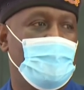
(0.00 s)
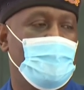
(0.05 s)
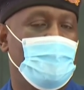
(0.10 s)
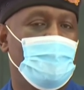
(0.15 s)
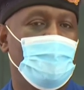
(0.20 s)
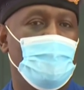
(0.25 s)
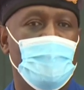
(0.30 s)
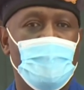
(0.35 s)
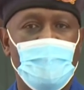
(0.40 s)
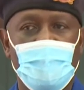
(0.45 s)

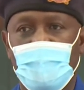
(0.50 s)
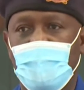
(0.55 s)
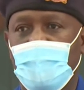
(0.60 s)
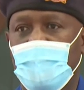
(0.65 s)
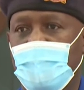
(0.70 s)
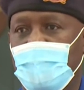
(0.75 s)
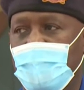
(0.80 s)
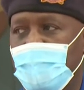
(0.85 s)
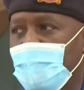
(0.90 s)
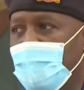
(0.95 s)
Be
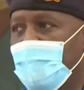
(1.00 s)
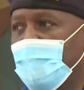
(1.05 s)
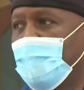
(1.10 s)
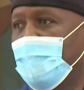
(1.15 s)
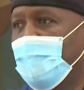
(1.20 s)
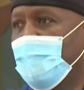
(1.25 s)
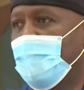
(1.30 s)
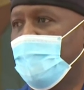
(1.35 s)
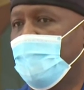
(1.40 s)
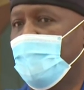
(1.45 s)

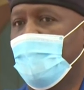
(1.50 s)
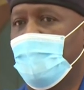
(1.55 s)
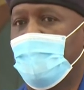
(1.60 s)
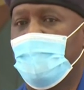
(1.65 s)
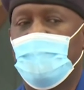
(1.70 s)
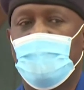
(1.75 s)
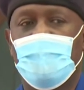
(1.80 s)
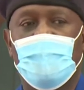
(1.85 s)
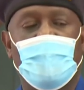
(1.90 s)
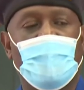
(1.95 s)

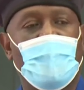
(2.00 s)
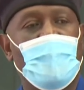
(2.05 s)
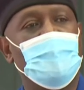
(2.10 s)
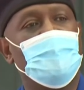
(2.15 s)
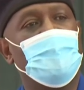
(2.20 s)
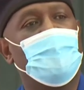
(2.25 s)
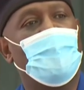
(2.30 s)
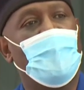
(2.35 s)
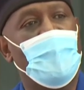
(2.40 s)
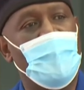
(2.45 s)
in the right
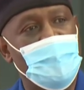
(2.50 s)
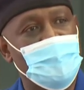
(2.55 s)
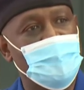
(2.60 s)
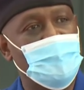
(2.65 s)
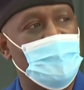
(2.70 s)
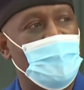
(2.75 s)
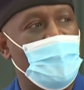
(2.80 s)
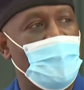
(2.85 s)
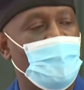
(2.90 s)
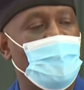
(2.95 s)
place
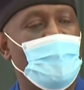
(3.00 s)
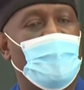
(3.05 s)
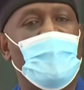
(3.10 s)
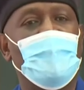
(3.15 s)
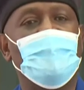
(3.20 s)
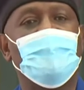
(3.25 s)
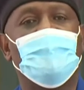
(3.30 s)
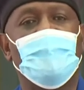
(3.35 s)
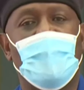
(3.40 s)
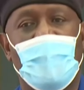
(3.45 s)
at the right
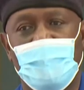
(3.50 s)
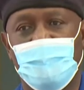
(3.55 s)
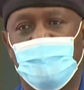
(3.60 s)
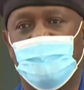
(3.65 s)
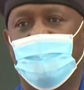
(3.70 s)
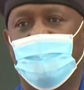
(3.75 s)
time.